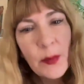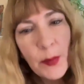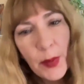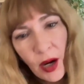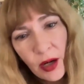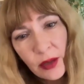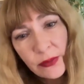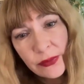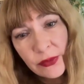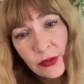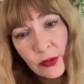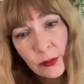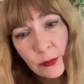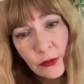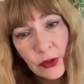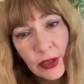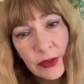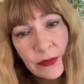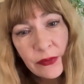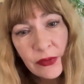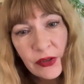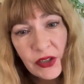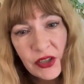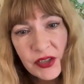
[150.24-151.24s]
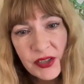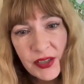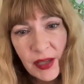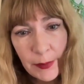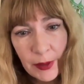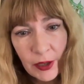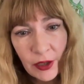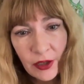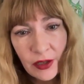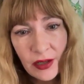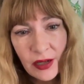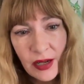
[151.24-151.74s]
the Parfumerie for
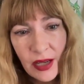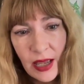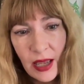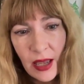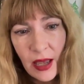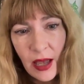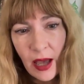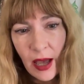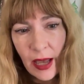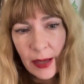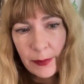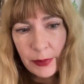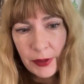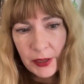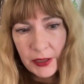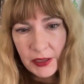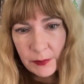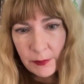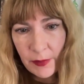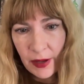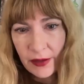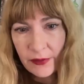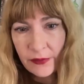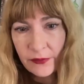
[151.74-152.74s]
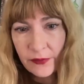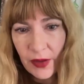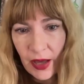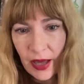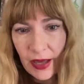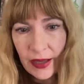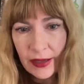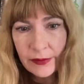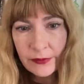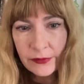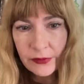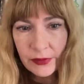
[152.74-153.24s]
summer, I picked my
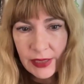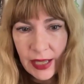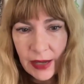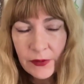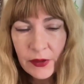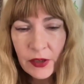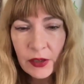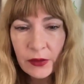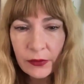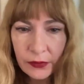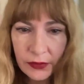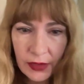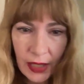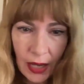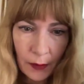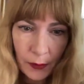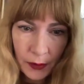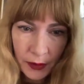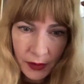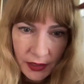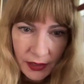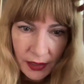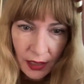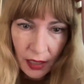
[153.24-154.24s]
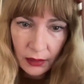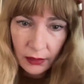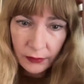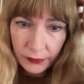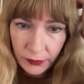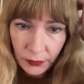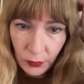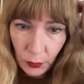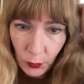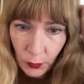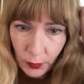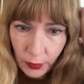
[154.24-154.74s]
5 lavender flower
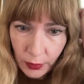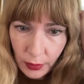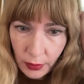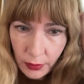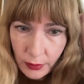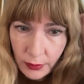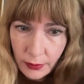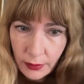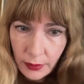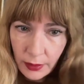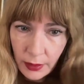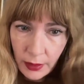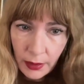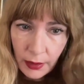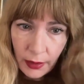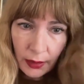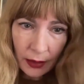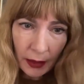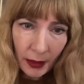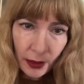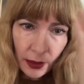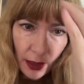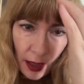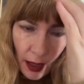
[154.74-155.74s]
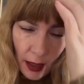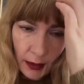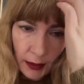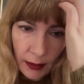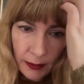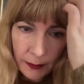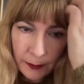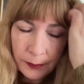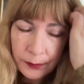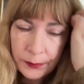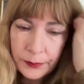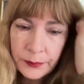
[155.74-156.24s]
soliflor.
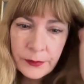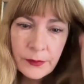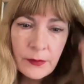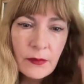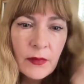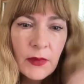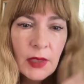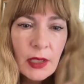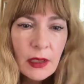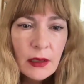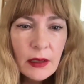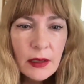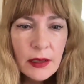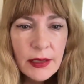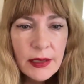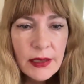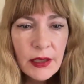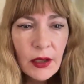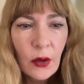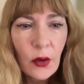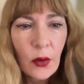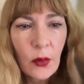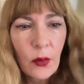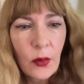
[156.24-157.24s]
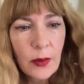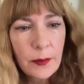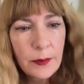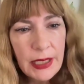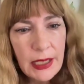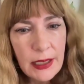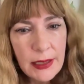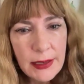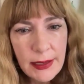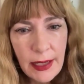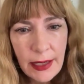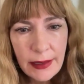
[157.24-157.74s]
Um, so
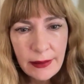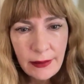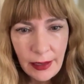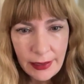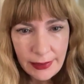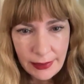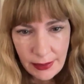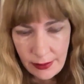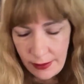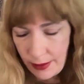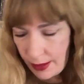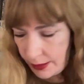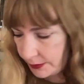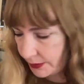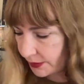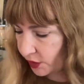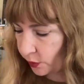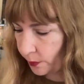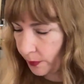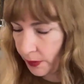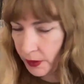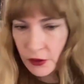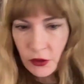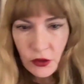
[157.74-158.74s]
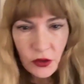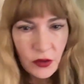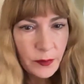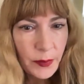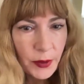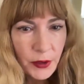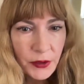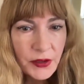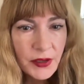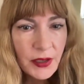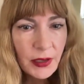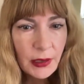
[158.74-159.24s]
because I liked that so much
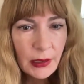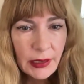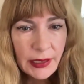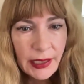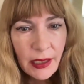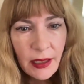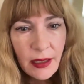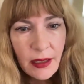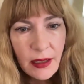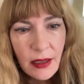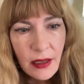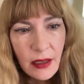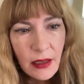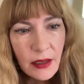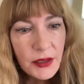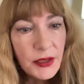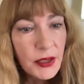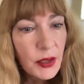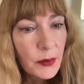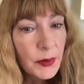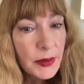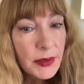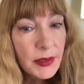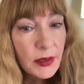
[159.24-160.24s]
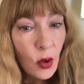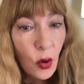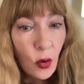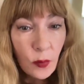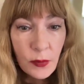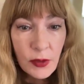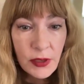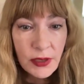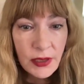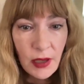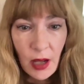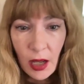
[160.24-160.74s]
personally. So it's
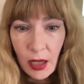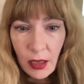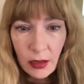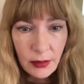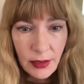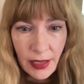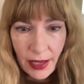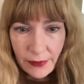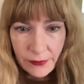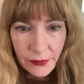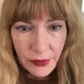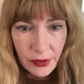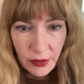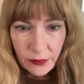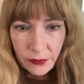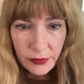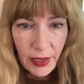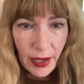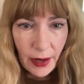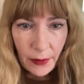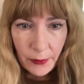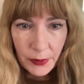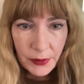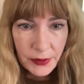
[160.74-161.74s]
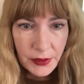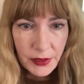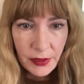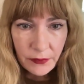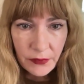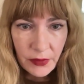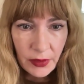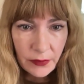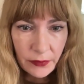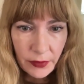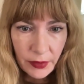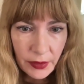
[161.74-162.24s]
almost all lavender flowers
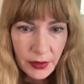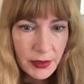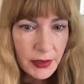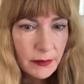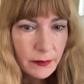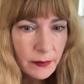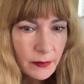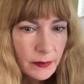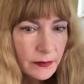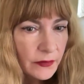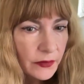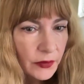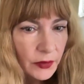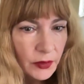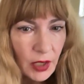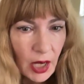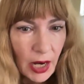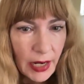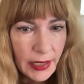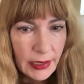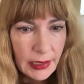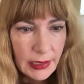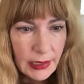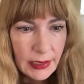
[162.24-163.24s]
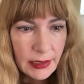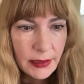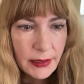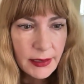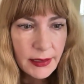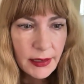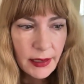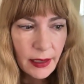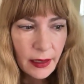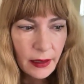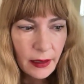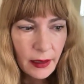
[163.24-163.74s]
of different
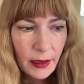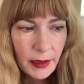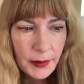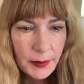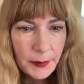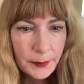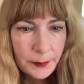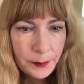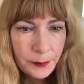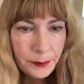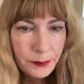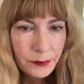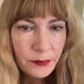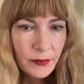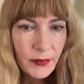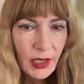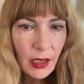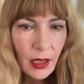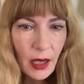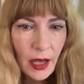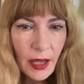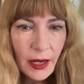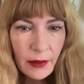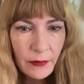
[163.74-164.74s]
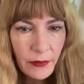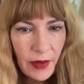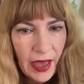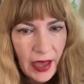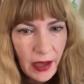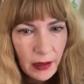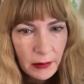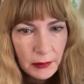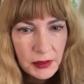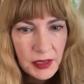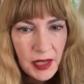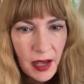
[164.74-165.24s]
varieties, kind of
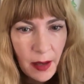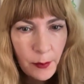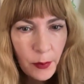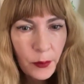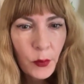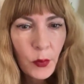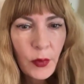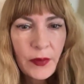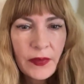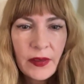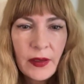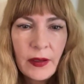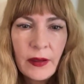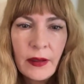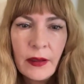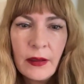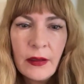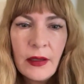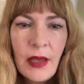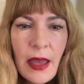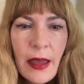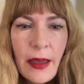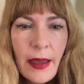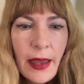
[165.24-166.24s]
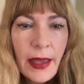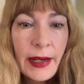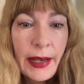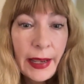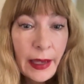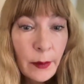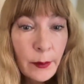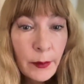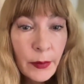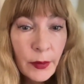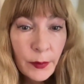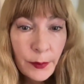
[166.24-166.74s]
held up with an
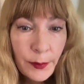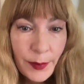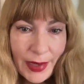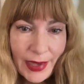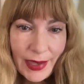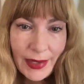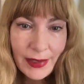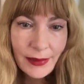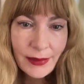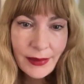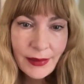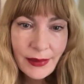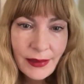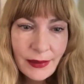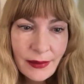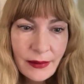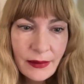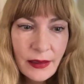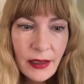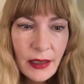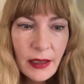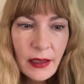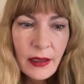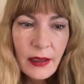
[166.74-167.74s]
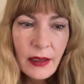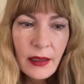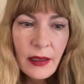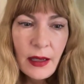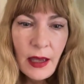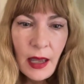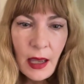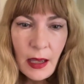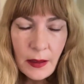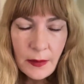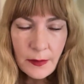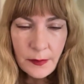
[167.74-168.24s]
amber base.
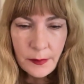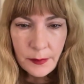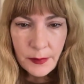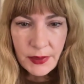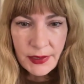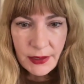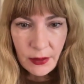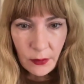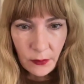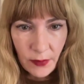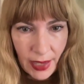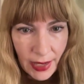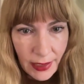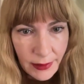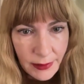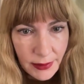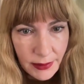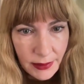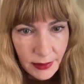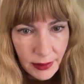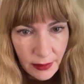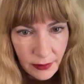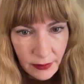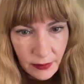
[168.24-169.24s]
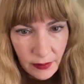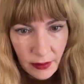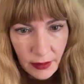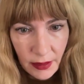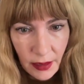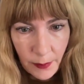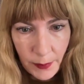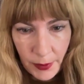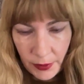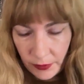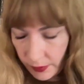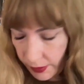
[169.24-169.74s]
So that's in
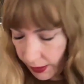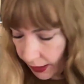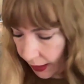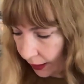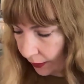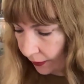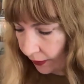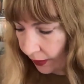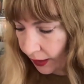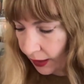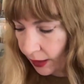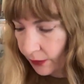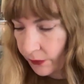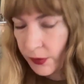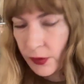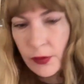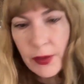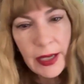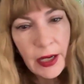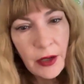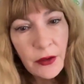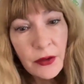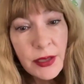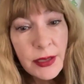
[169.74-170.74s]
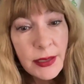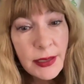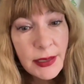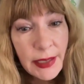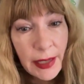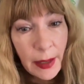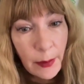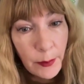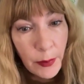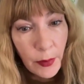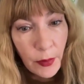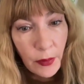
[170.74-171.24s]
the apothecary if you care to
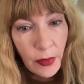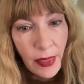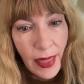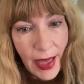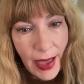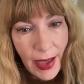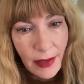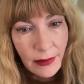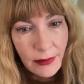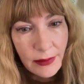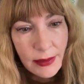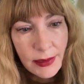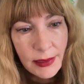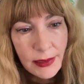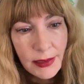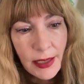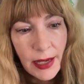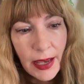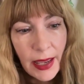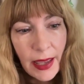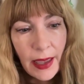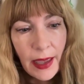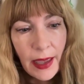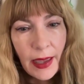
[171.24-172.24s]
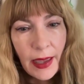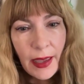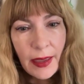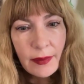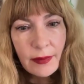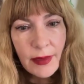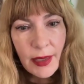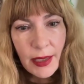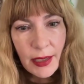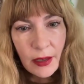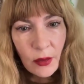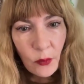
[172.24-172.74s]
sample that.
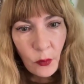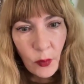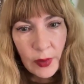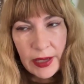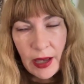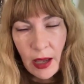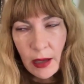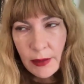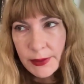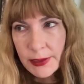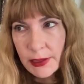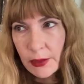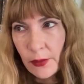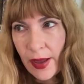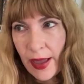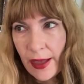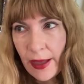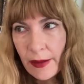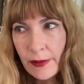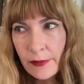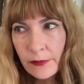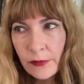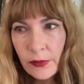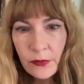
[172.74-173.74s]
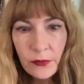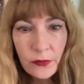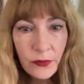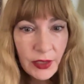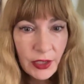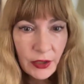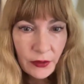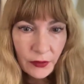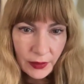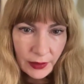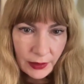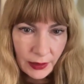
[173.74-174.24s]
And then we also have
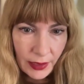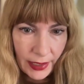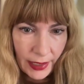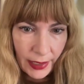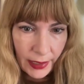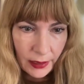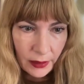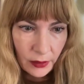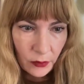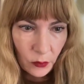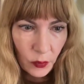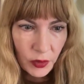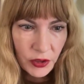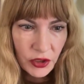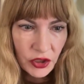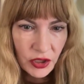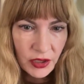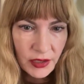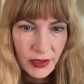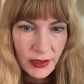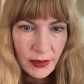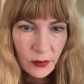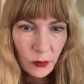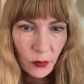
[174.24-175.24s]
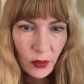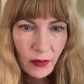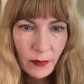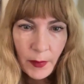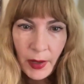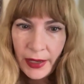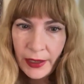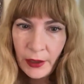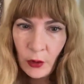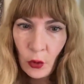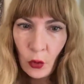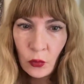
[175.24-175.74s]
Virale, which is one of
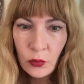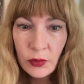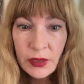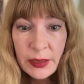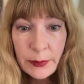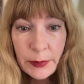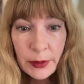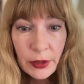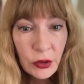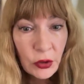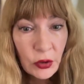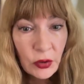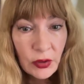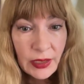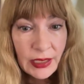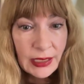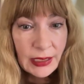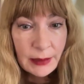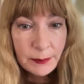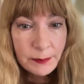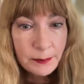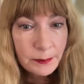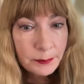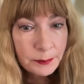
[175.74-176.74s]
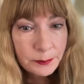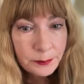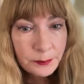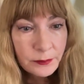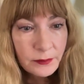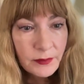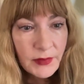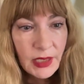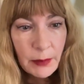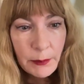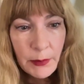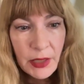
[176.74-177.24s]
my oldie but goodie,
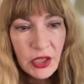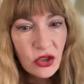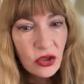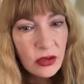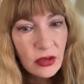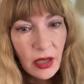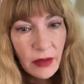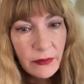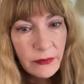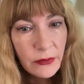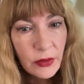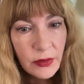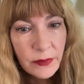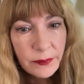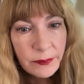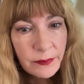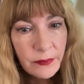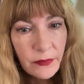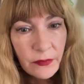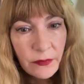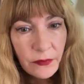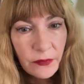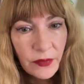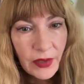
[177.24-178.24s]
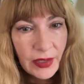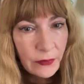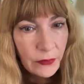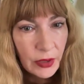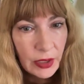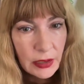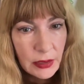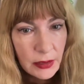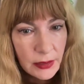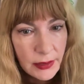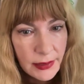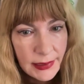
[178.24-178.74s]
much loved
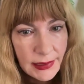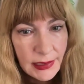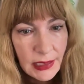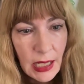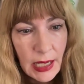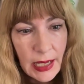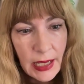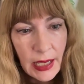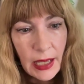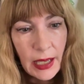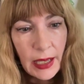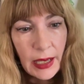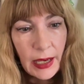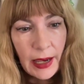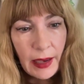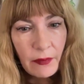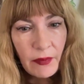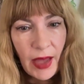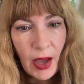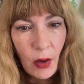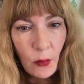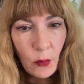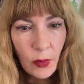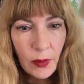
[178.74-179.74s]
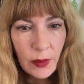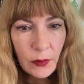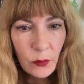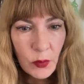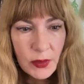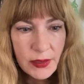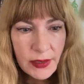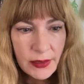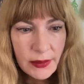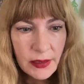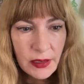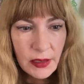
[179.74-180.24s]
favorites. And that one
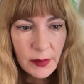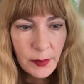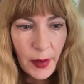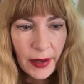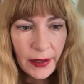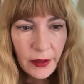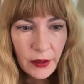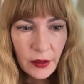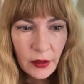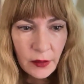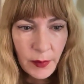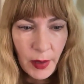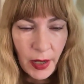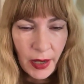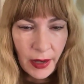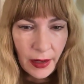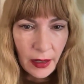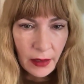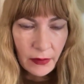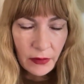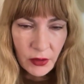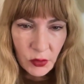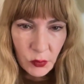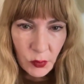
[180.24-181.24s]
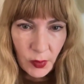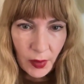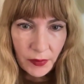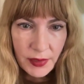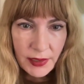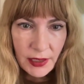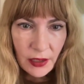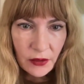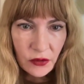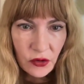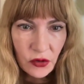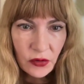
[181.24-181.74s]
was inspired by the 12th
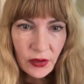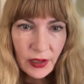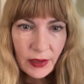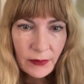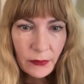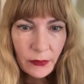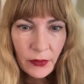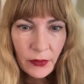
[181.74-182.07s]
century